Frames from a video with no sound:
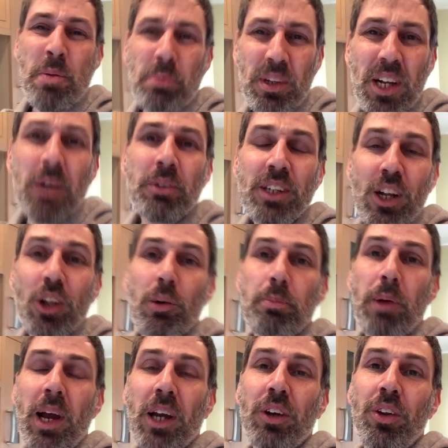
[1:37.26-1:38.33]
But when you look
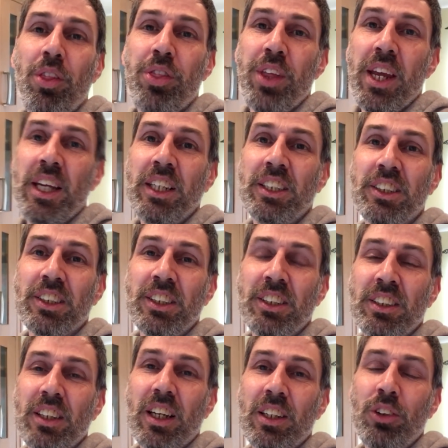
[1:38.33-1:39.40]
back on things
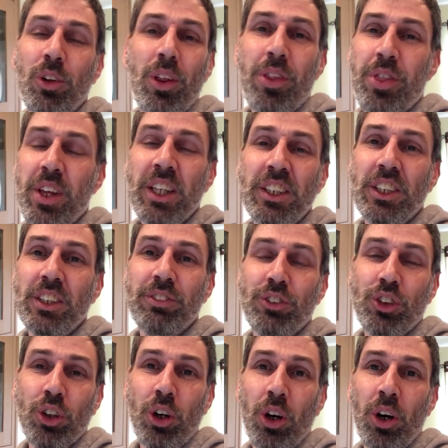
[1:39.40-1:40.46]
and all the things you've
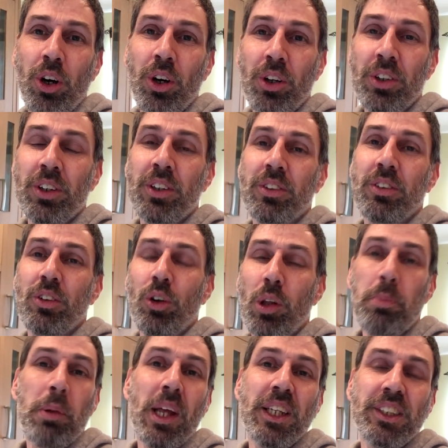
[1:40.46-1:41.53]
done and all
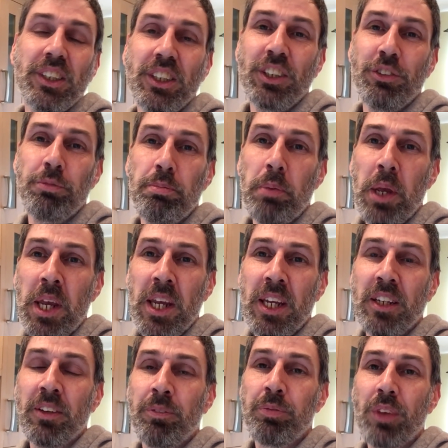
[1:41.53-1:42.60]
the places you've
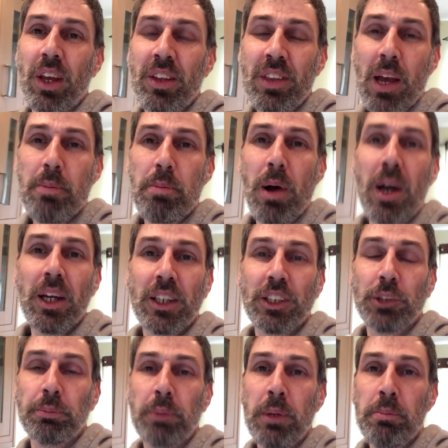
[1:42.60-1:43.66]
been, and that bike
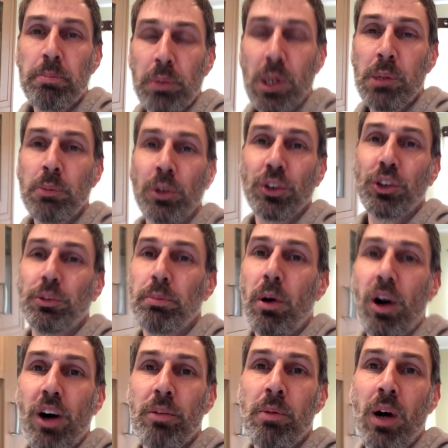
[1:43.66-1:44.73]
has been pretty much
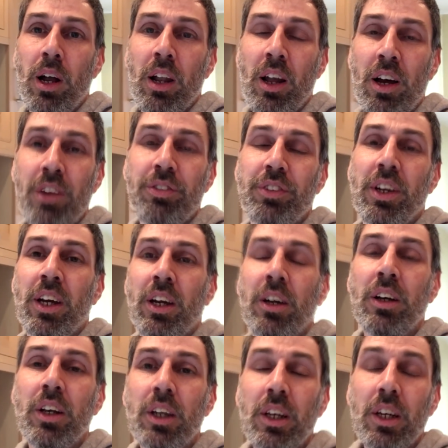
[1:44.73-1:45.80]
part of my life
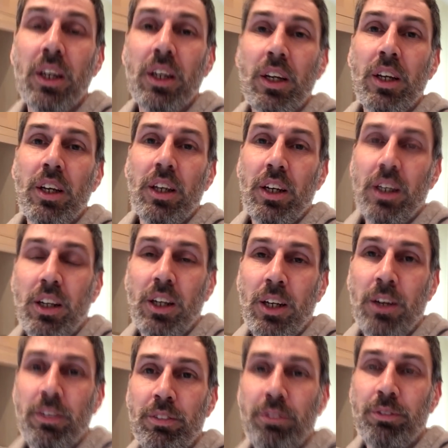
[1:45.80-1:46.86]
now
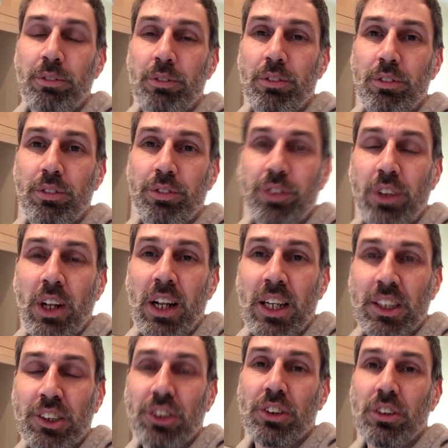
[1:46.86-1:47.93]
for the
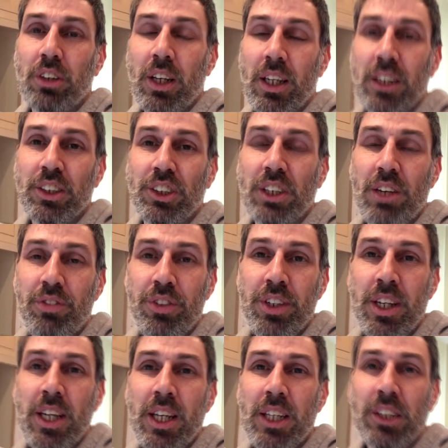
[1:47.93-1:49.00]
last kind of 7
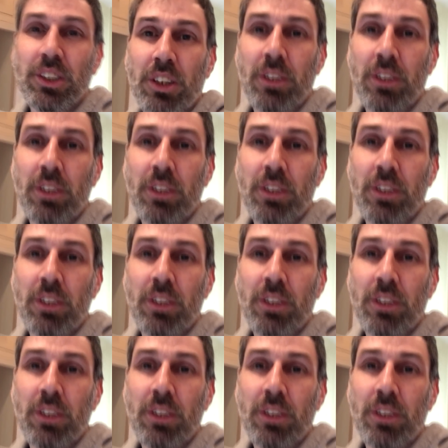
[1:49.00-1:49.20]
years,